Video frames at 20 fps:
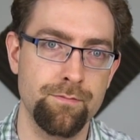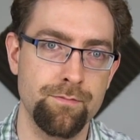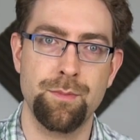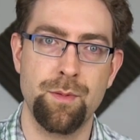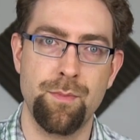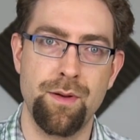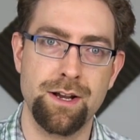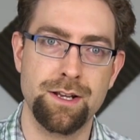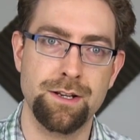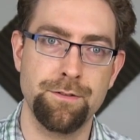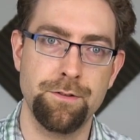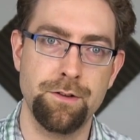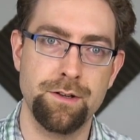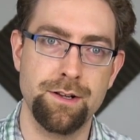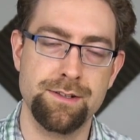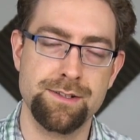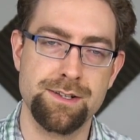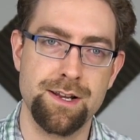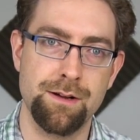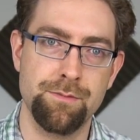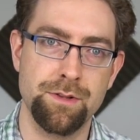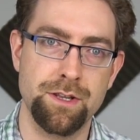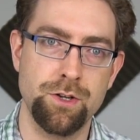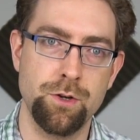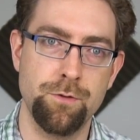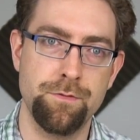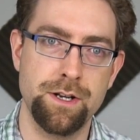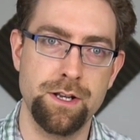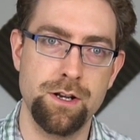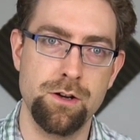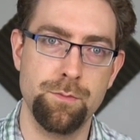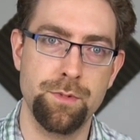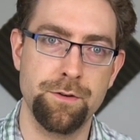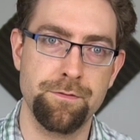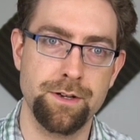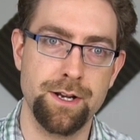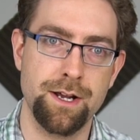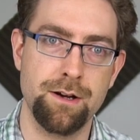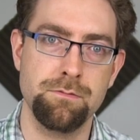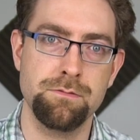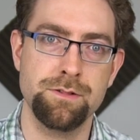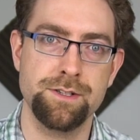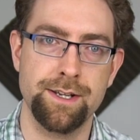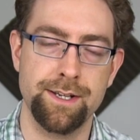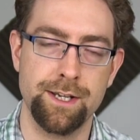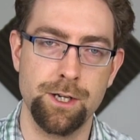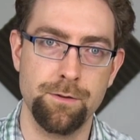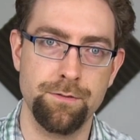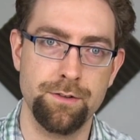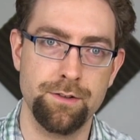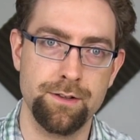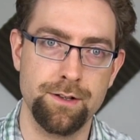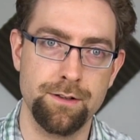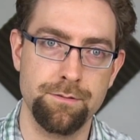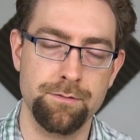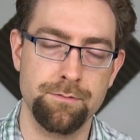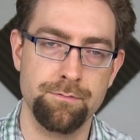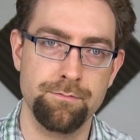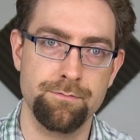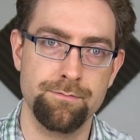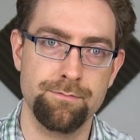I'll be back in a few days' time with a new video, but for now, take care of yourself.